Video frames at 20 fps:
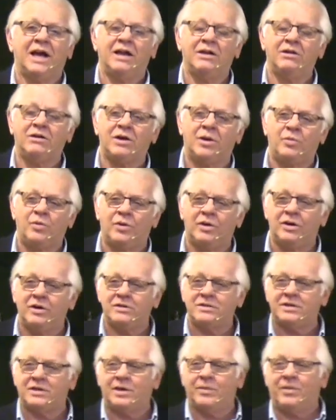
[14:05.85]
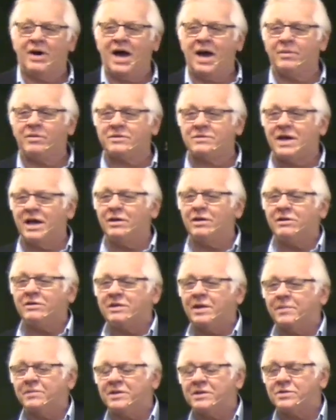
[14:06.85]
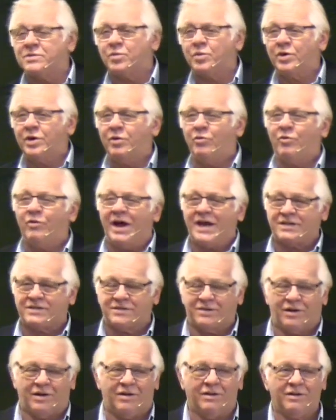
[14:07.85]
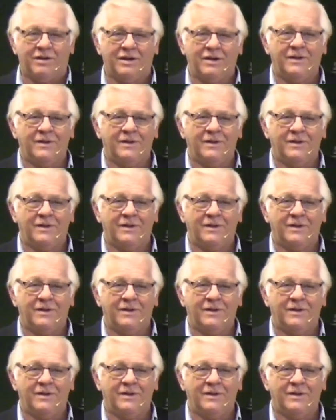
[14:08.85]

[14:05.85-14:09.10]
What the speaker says: I look up words in the Bible. So I looked up this word wrestle.